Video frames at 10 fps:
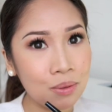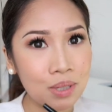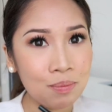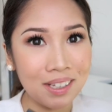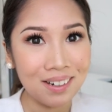
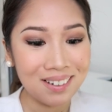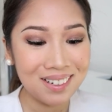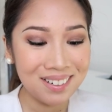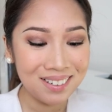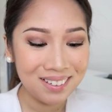Wish me
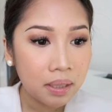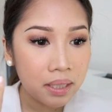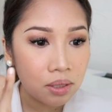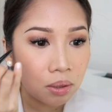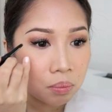luck.
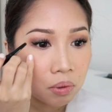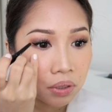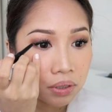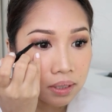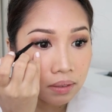Please don't
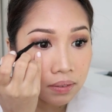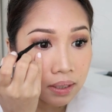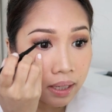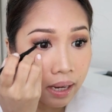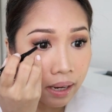poke yourself in the